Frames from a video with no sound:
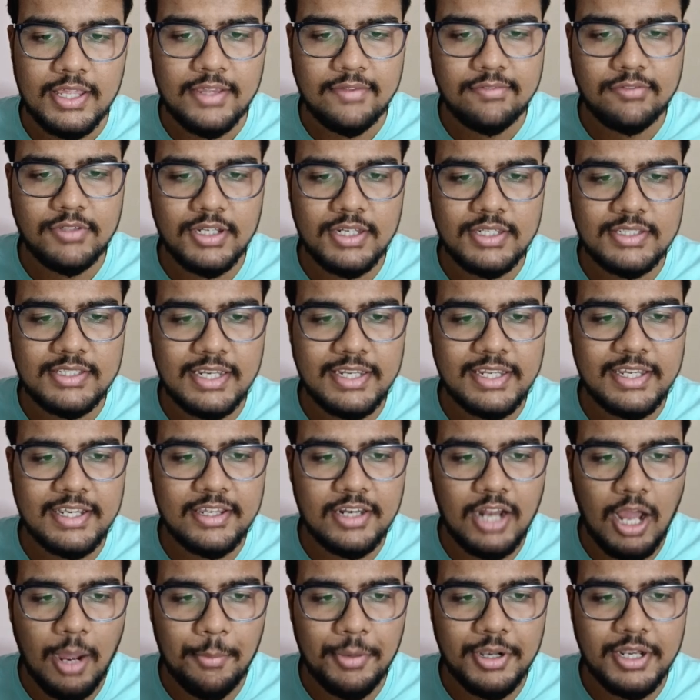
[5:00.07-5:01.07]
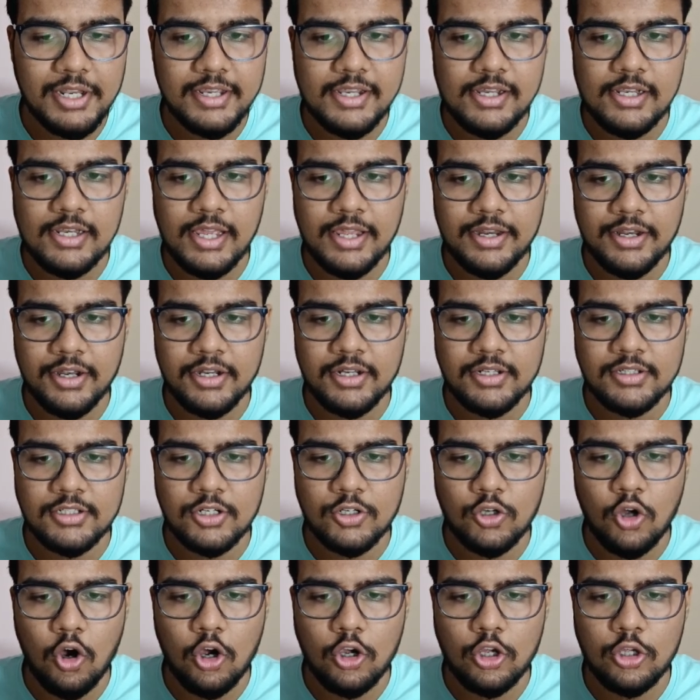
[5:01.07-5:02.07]
if there is any grammatical error, the
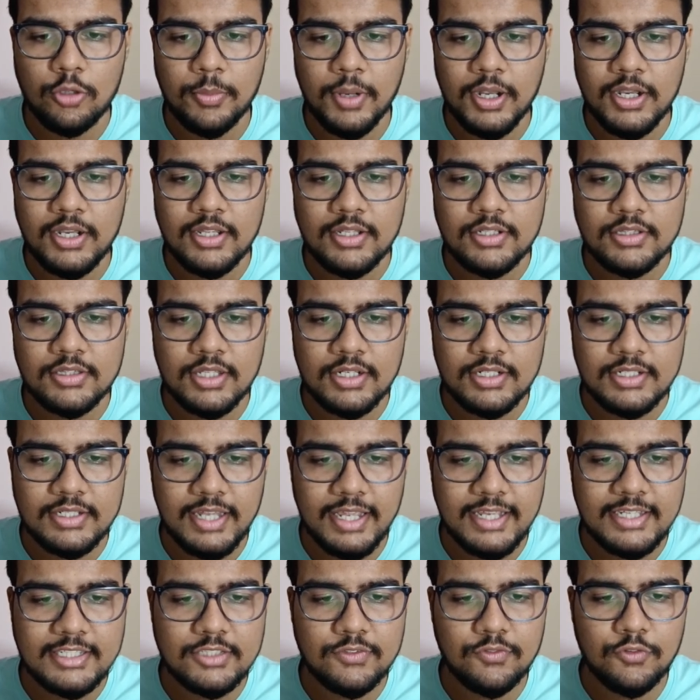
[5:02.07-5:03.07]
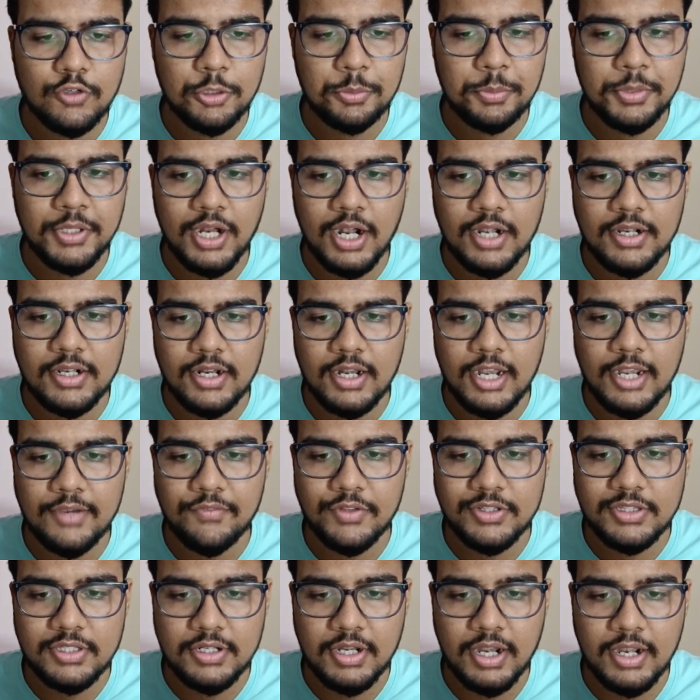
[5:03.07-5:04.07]
document, the text will be underlined
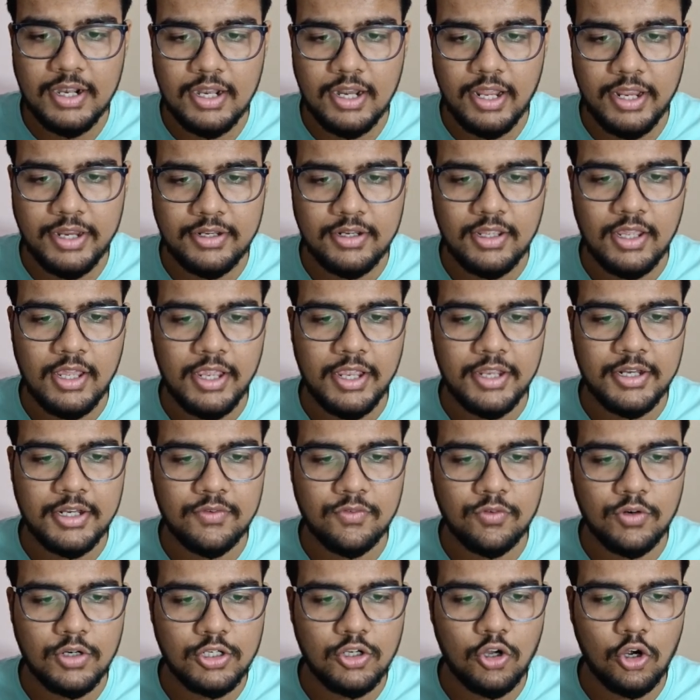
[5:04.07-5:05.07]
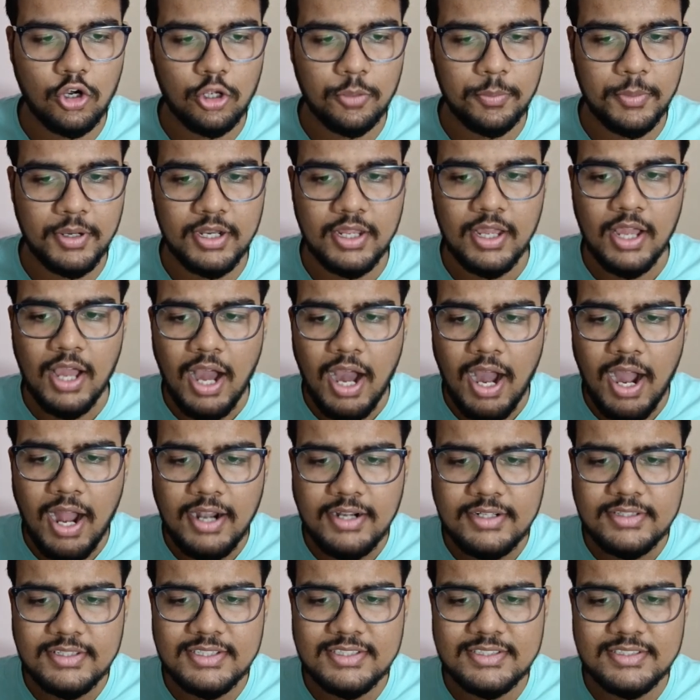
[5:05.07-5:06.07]
with a red line in a Word document.
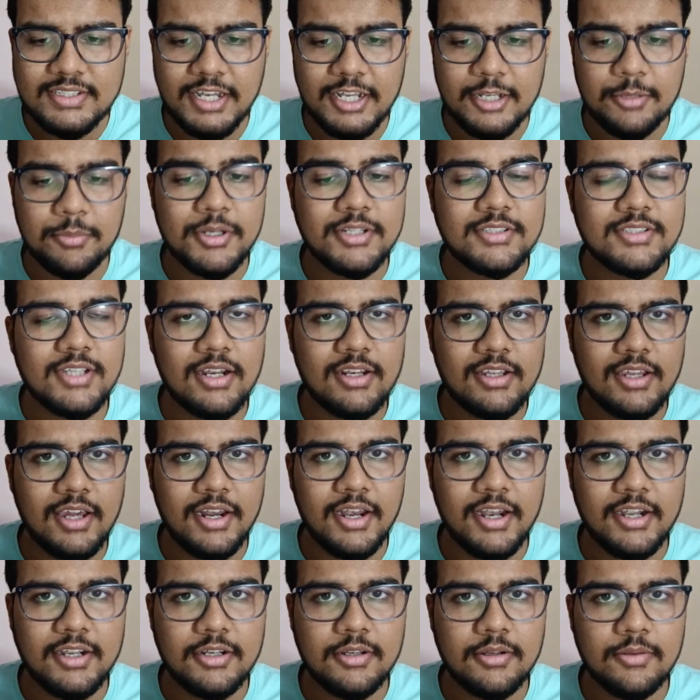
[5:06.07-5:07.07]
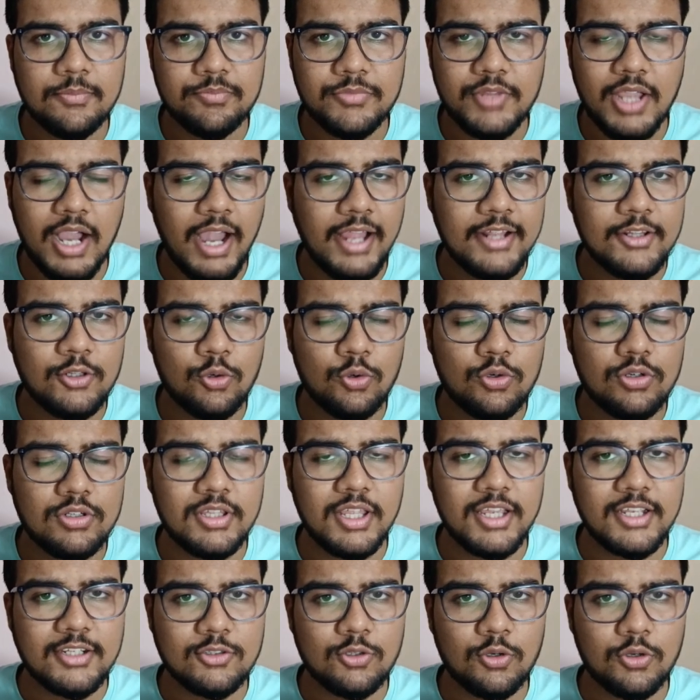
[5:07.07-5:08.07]
Are these statements are correct? I don't
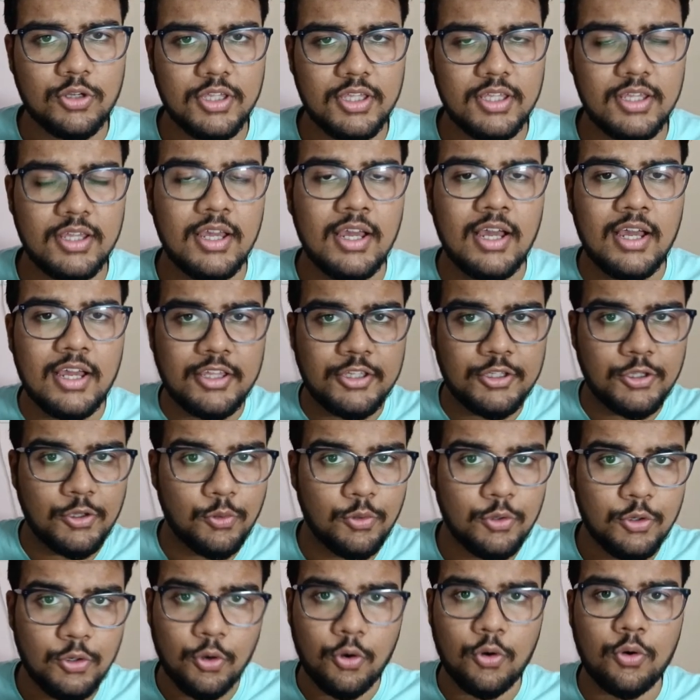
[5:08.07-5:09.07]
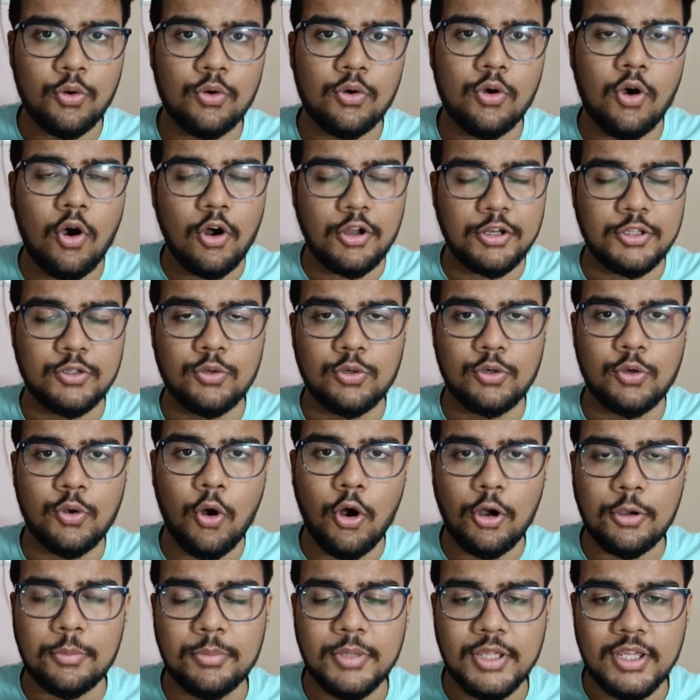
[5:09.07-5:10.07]
think so, Ghee. You know, or you
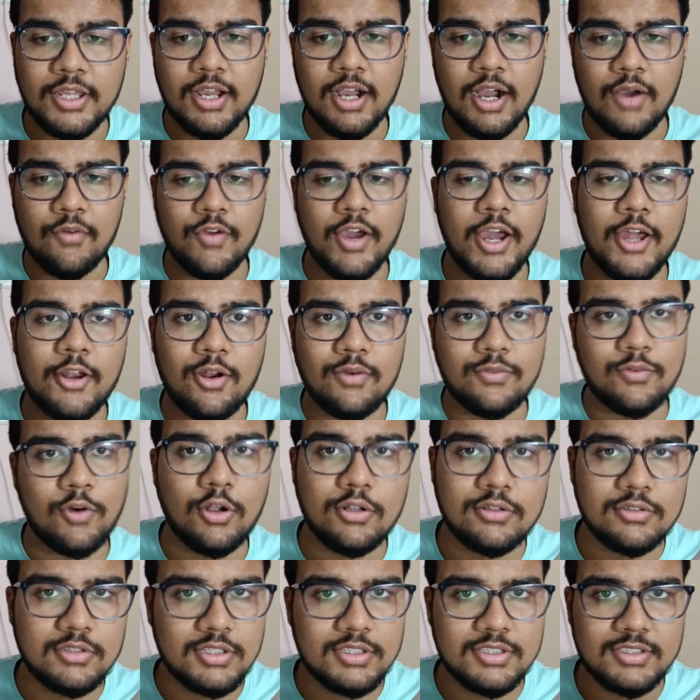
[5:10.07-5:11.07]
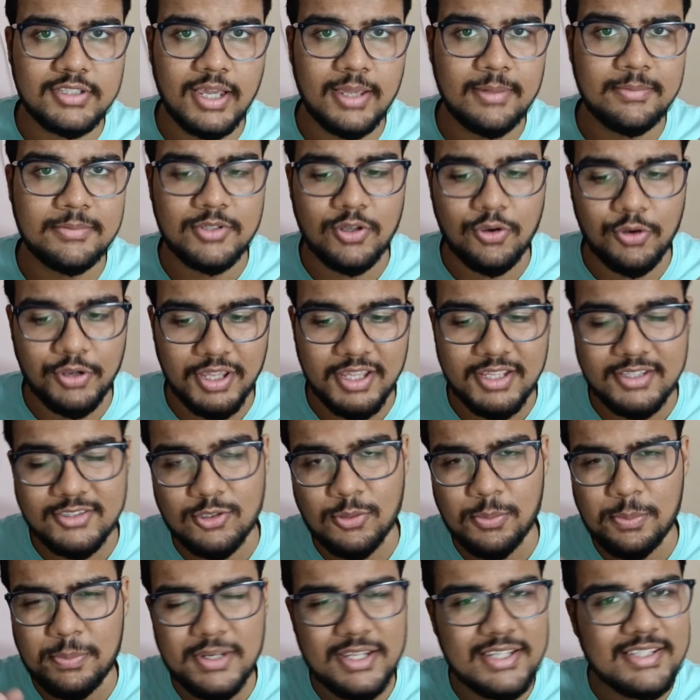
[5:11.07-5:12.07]
not being aware of all these types. Okay,
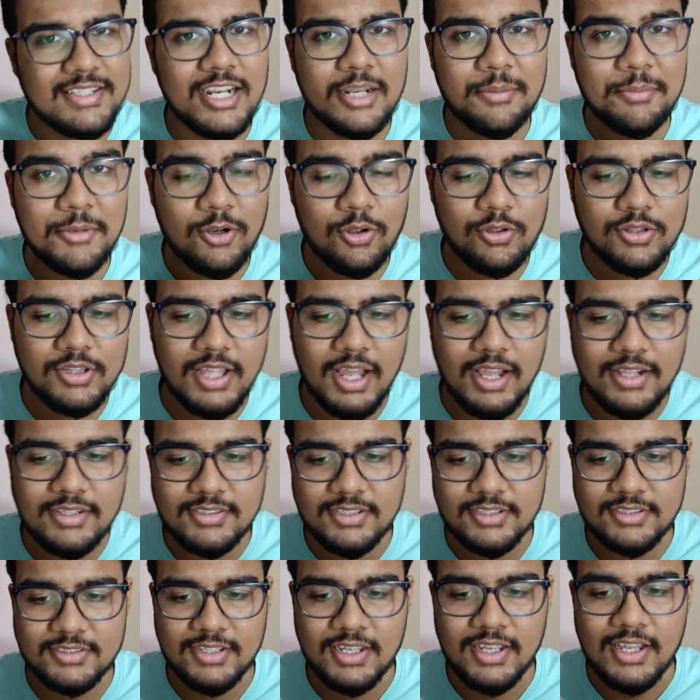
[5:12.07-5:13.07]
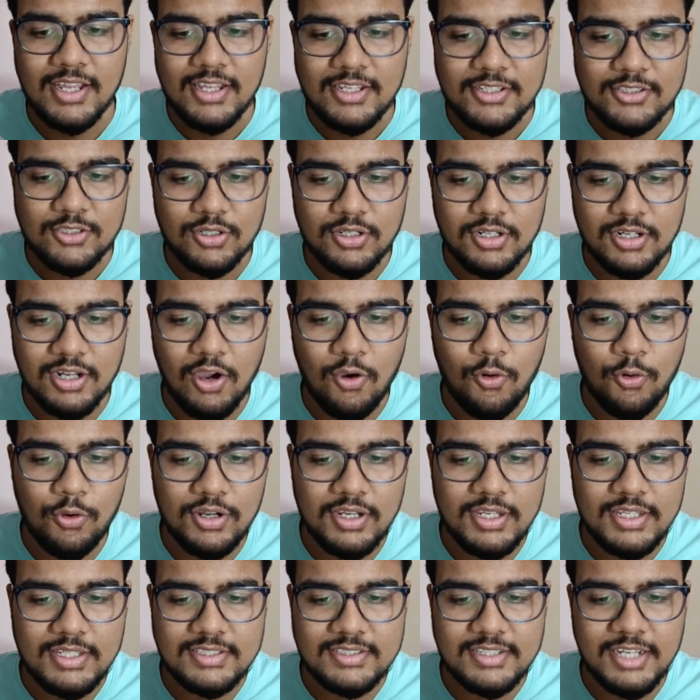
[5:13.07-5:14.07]
so please let me know in the answers. So
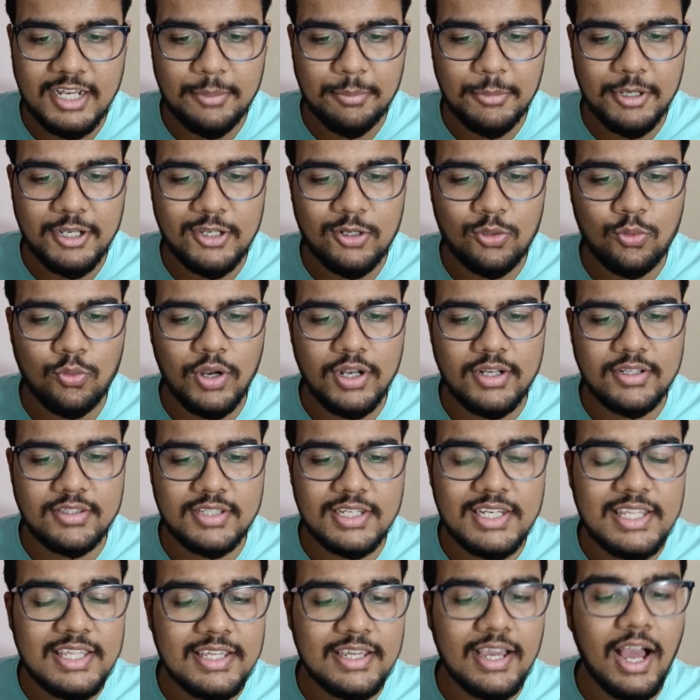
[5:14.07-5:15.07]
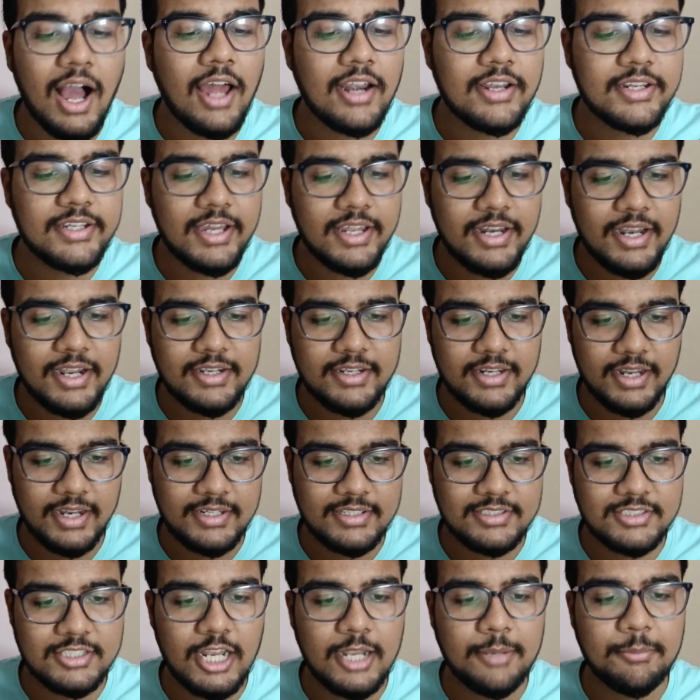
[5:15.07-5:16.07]
only statement 2 and 3 are correct
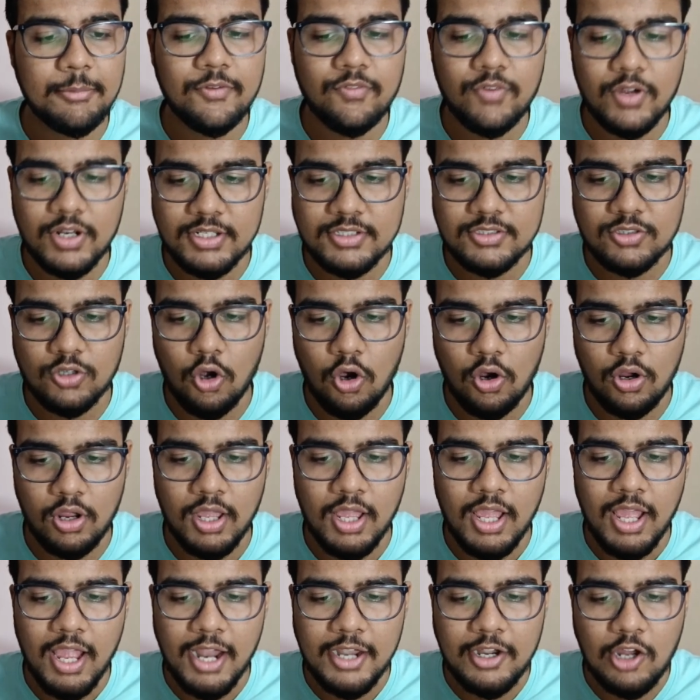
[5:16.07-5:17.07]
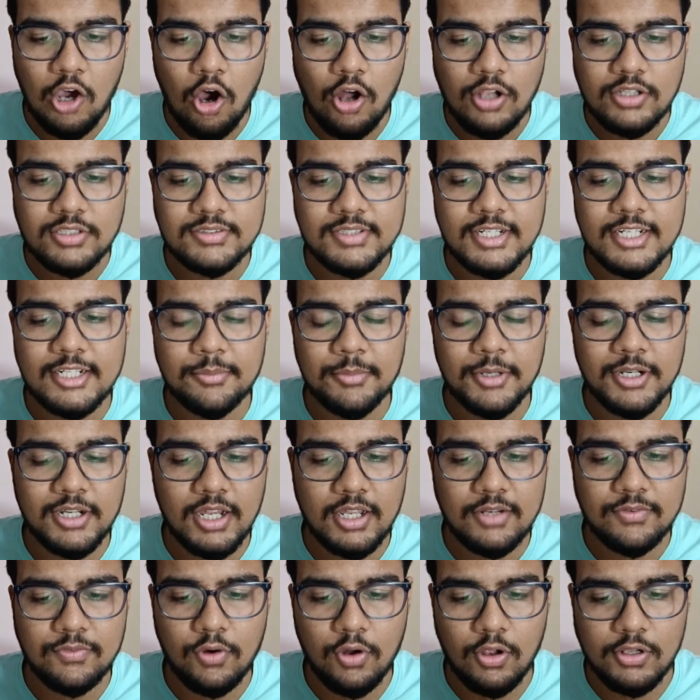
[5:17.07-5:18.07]
and statement 1 is wrong. And all statements
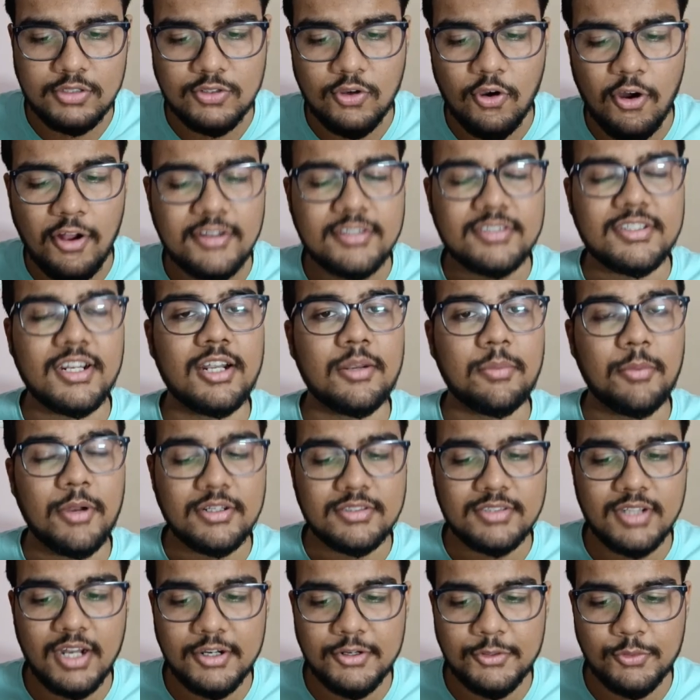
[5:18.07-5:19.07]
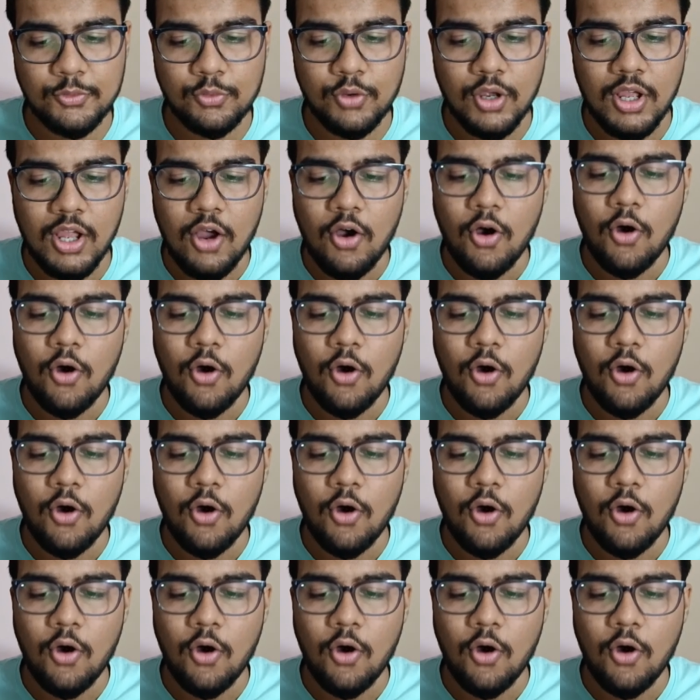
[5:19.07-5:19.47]
are false. All statements are true.